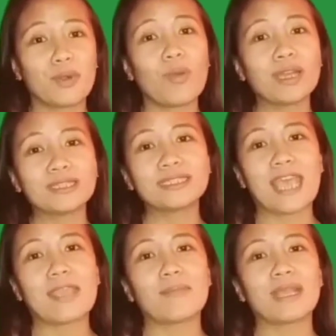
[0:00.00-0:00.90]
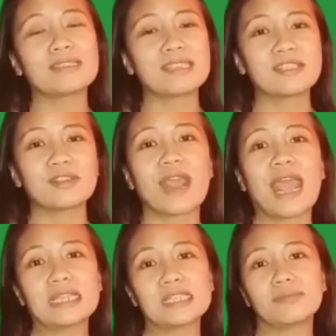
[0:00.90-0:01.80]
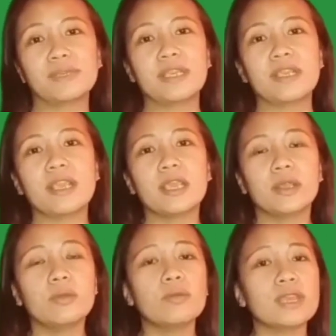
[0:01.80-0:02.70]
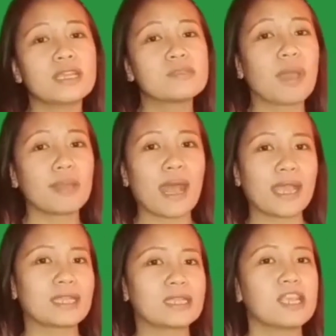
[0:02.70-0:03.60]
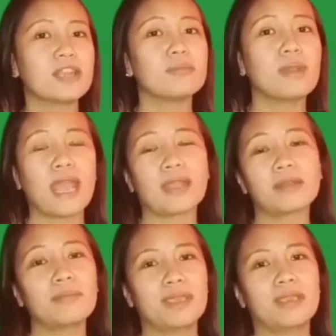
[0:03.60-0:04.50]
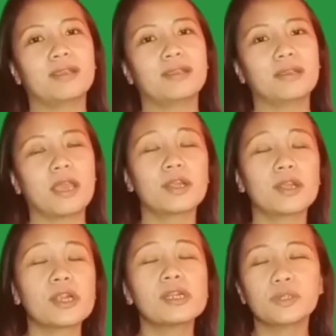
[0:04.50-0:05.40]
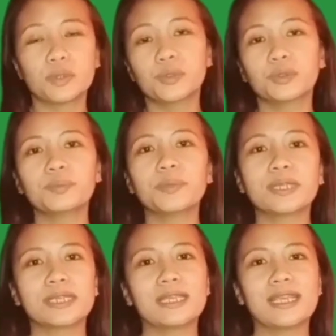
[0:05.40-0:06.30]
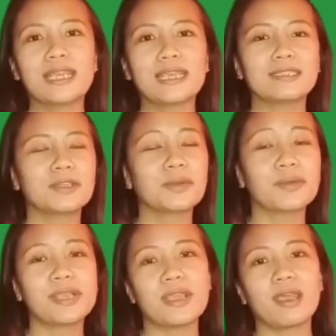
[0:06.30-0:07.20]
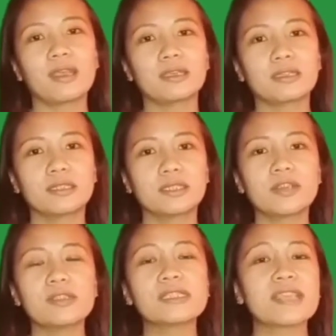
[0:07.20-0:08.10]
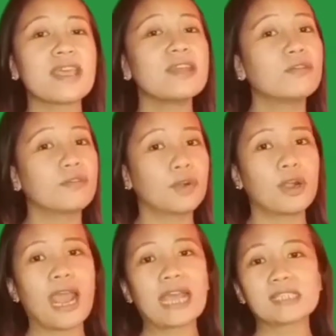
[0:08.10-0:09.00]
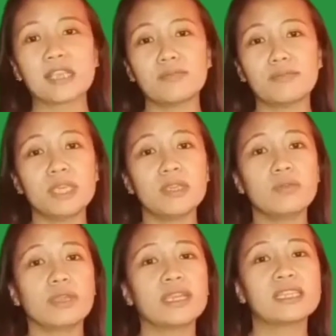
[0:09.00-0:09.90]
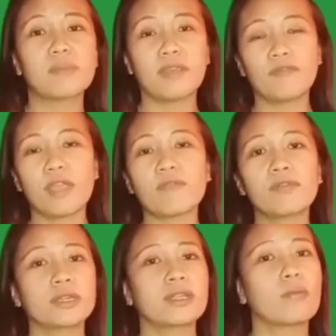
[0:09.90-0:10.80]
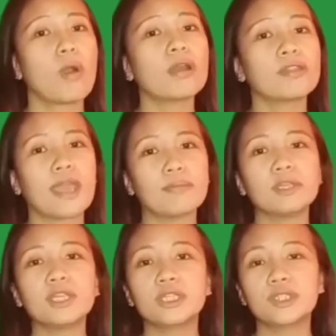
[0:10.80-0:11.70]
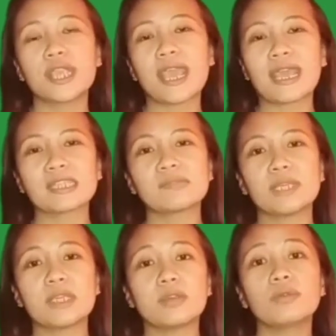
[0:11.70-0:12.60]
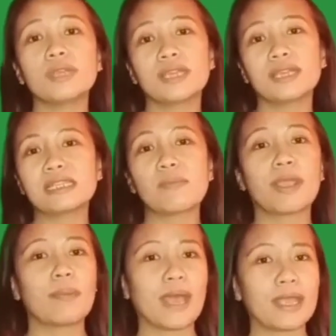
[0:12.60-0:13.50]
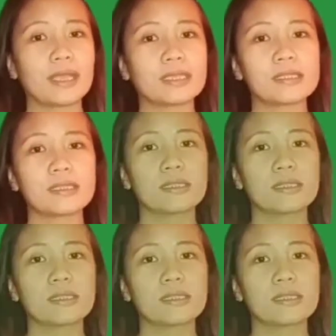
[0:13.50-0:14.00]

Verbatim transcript: one time my sister asked me, who is my bias in Blackpink, a girl group in Korea. So instead of her asking me who is my favorite among them, she asked me who is my bias.